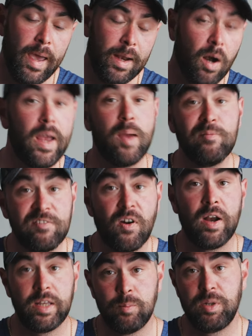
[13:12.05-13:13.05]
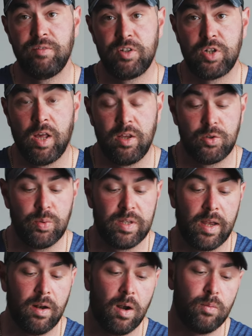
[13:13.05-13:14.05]
And I am finding a bit of a challenge with
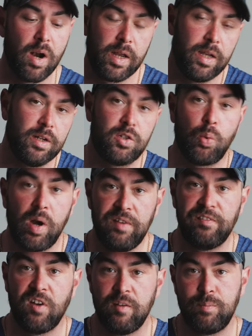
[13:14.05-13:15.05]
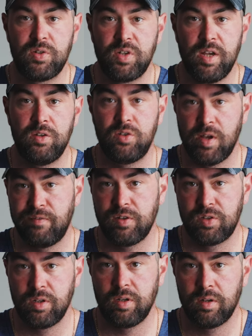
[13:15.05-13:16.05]
that. I'm running at a 25%
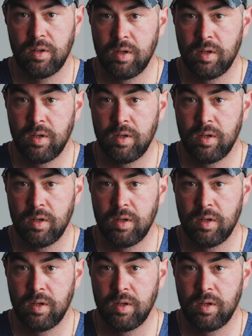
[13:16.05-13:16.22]
deficit,